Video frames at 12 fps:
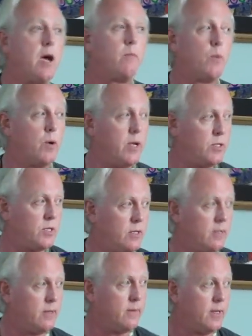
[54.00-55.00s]
operation.
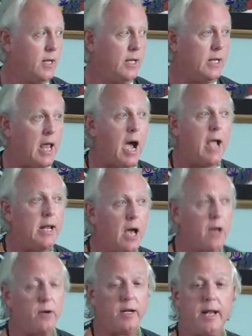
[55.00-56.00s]

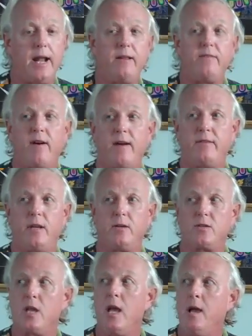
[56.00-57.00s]
985
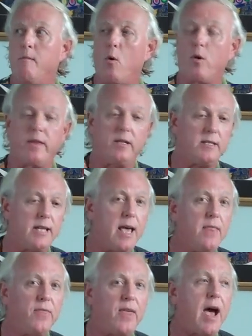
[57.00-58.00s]
years. More than
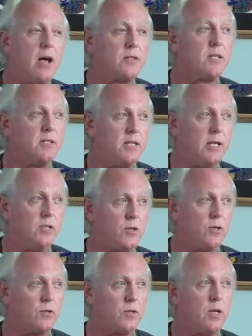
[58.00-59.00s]
10,000
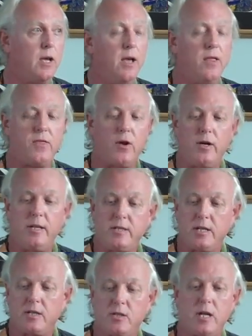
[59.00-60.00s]
teachers,
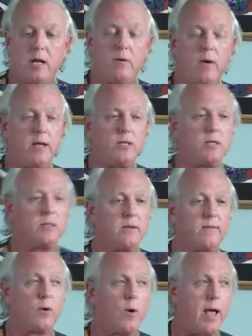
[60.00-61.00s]
36 generations of
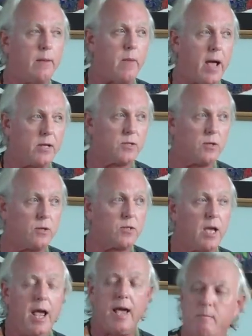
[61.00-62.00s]

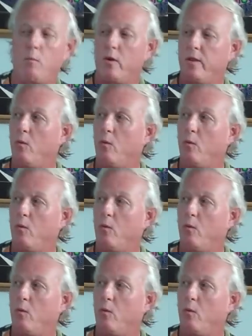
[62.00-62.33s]
grandmasters, and more